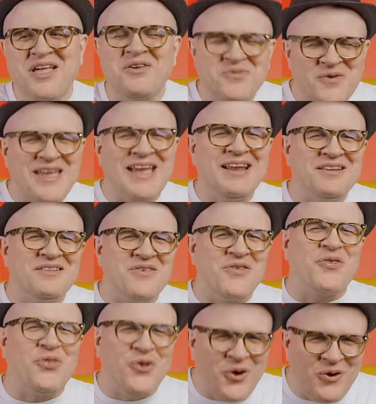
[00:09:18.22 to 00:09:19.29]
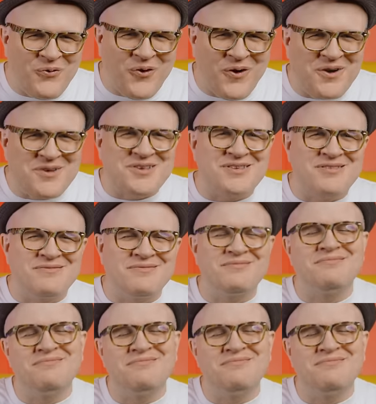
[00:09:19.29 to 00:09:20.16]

Now, as we get into the third verse,